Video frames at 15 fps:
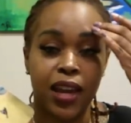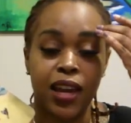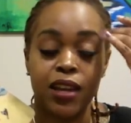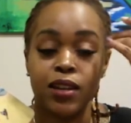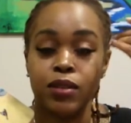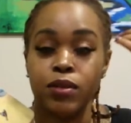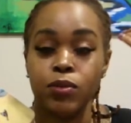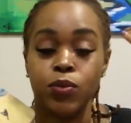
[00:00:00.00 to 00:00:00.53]

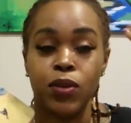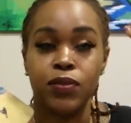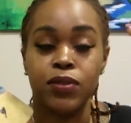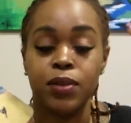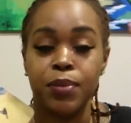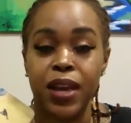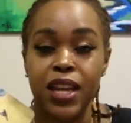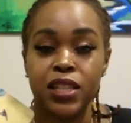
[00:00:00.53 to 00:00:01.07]
And with the
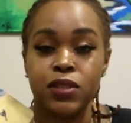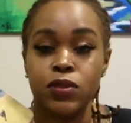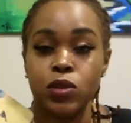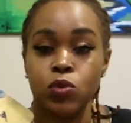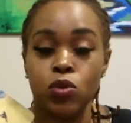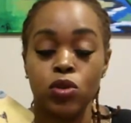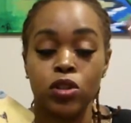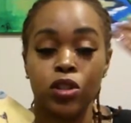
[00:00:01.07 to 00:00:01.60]
Page of
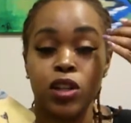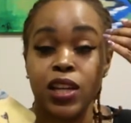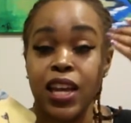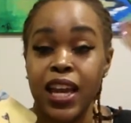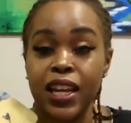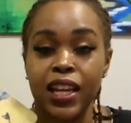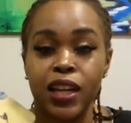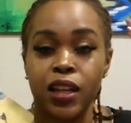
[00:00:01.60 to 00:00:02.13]
Swords, you're
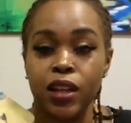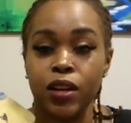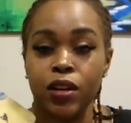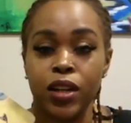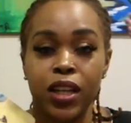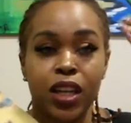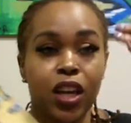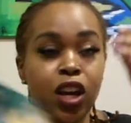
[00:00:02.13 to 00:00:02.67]
gaining
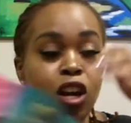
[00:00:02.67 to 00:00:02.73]
clarity.